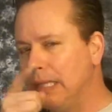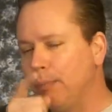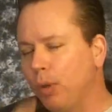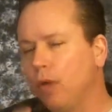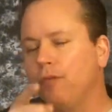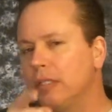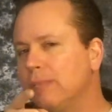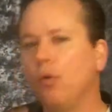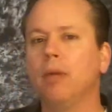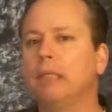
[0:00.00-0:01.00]
the perfect
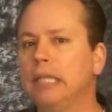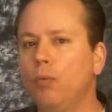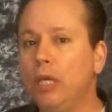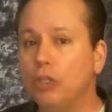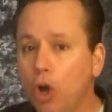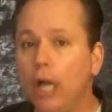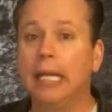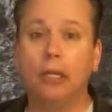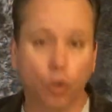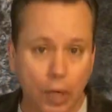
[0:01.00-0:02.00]
appointment that we taught
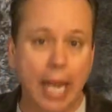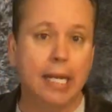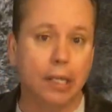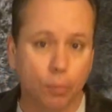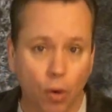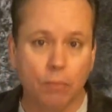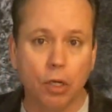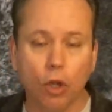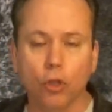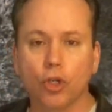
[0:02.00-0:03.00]
in creating an
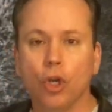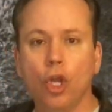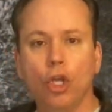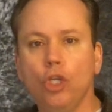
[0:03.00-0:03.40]
appointment culture,